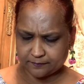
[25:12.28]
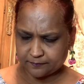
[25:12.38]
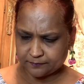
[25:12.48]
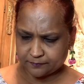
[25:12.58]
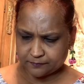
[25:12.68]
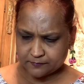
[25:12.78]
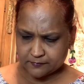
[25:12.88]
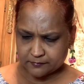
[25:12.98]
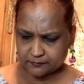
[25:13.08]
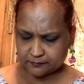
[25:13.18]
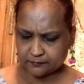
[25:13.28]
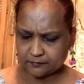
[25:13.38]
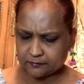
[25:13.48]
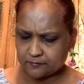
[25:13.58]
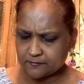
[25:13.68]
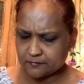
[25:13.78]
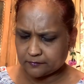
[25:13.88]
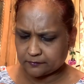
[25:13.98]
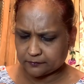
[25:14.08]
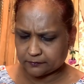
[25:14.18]

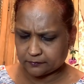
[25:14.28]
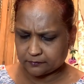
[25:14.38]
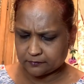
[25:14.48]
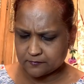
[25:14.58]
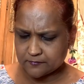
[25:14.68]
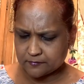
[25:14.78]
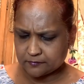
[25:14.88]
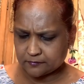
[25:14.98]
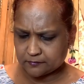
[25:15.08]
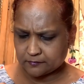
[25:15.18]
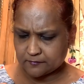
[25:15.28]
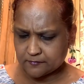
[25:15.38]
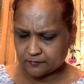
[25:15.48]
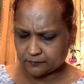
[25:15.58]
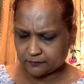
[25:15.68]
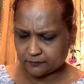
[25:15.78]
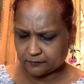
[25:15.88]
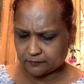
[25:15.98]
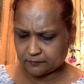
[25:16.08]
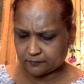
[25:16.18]

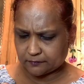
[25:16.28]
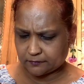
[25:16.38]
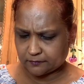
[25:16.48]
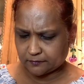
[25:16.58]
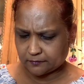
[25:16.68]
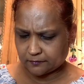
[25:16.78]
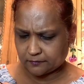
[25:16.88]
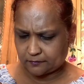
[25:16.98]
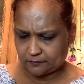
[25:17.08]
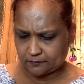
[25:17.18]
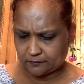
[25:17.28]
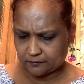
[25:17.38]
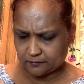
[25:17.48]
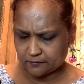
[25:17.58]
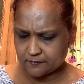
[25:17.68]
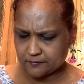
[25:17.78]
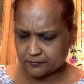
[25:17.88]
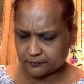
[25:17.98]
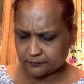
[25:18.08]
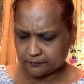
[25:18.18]

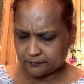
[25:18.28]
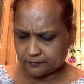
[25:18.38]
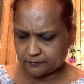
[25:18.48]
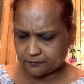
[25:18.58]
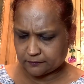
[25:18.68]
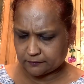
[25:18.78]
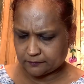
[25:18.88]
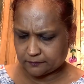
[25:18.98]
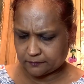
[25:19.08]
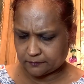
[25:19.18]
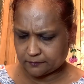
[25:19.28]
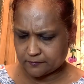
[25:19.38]
No one is speaking in this clip.